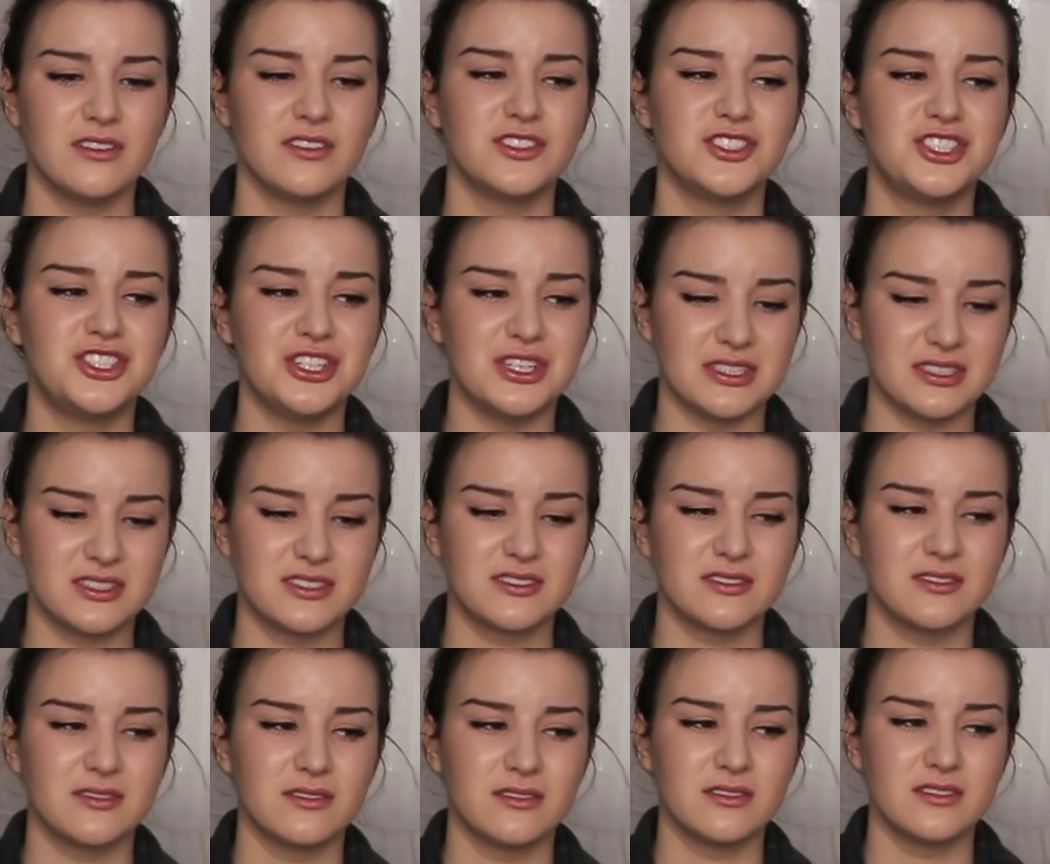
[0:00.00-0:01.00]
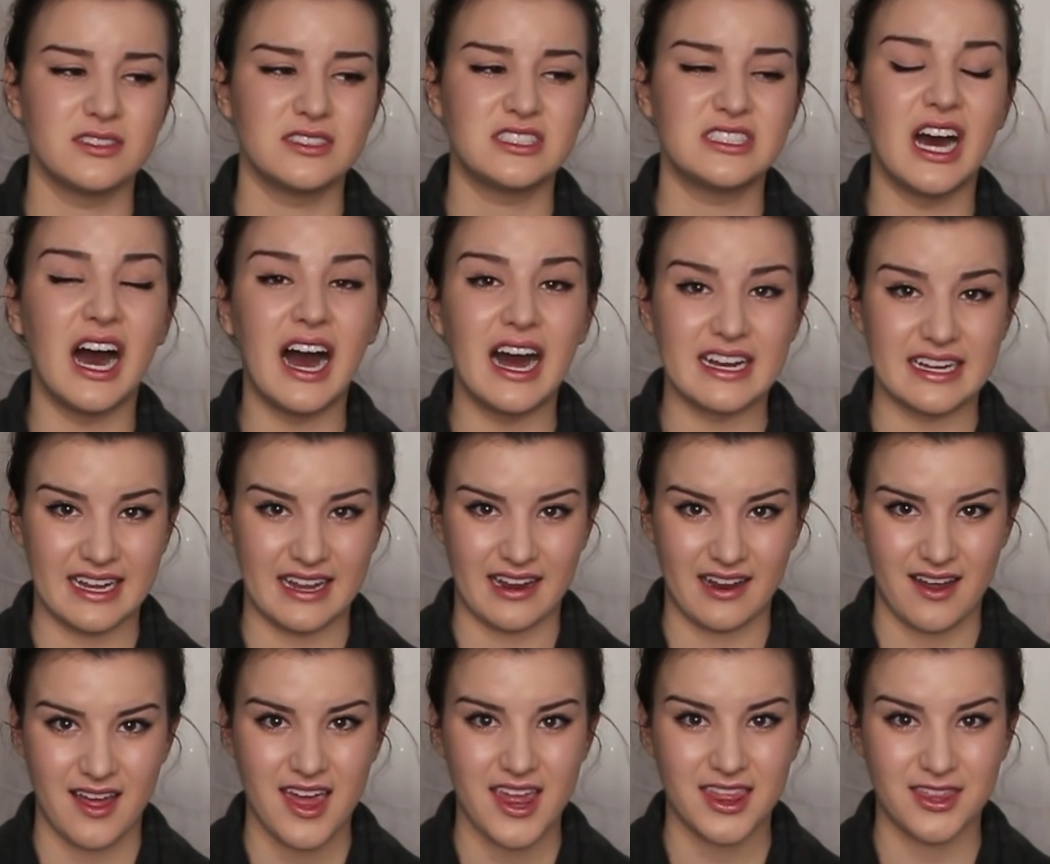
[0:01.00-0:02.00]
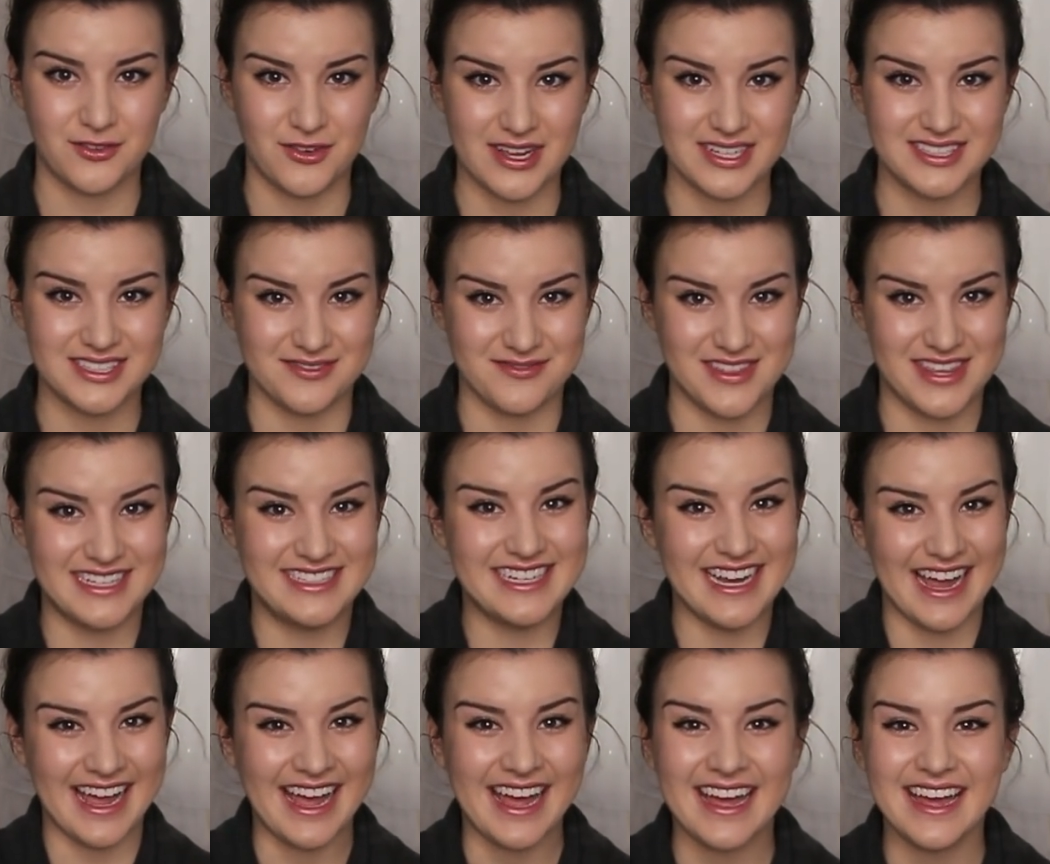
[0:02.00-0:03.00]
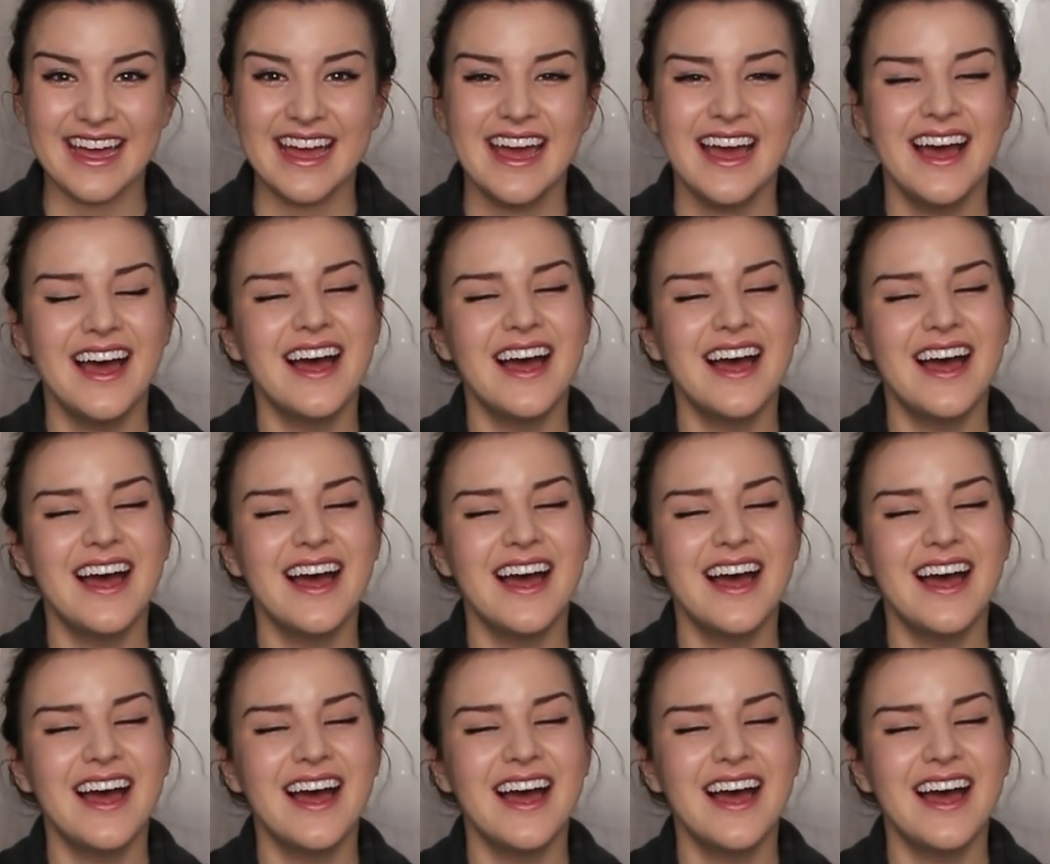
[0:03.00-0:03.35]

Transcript: just dying the rest of the day.